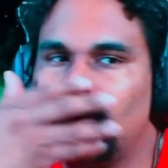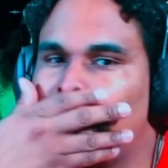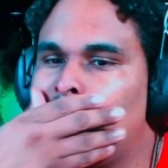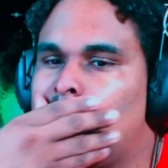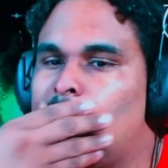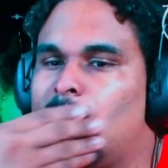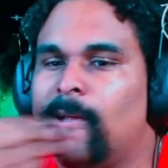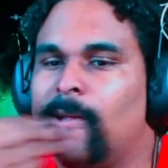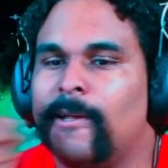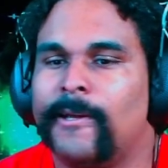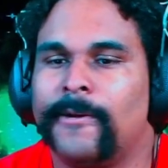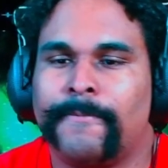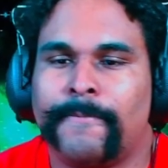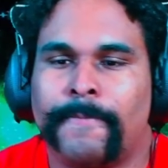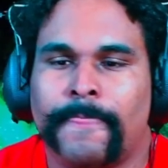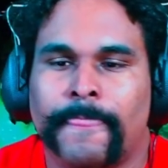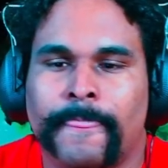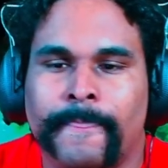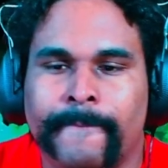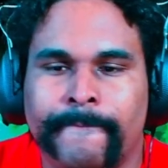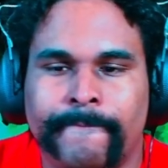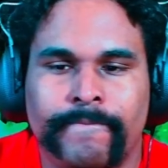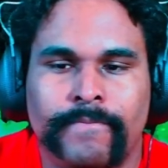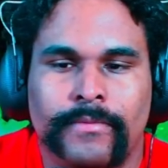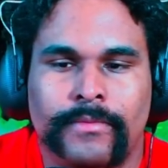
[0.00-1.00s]
today.
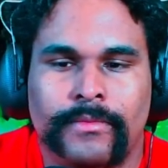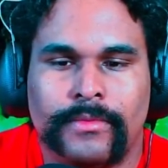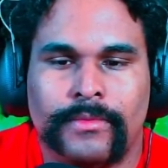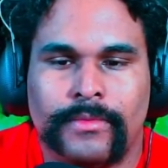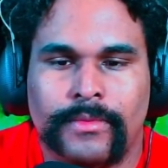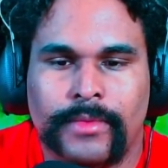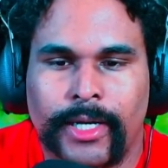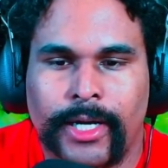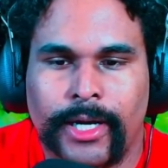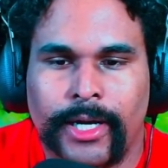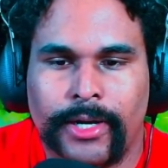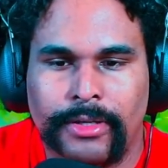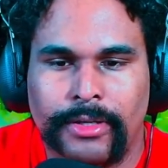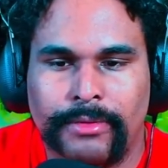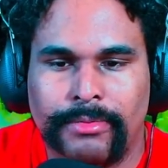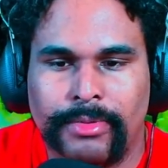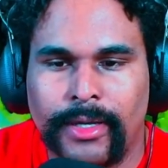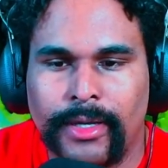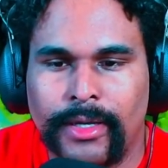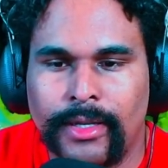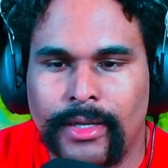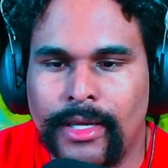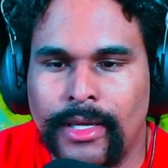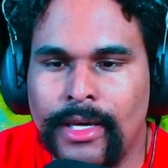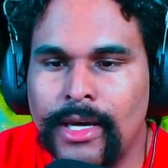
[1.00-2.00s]
Howdy,
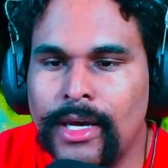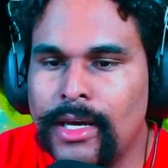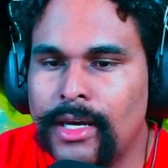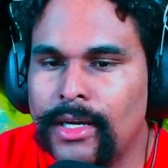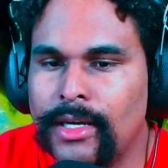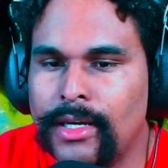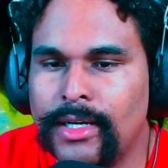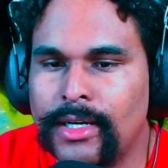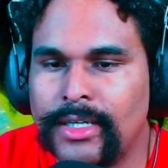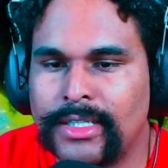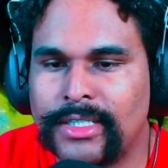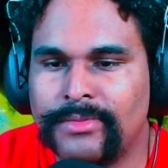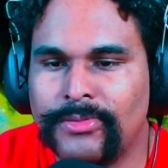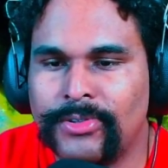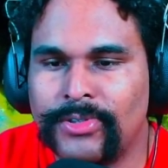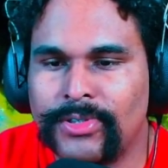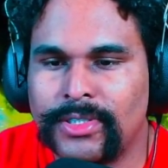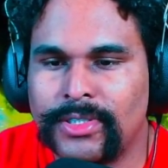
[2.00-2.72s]
Platt. I smoke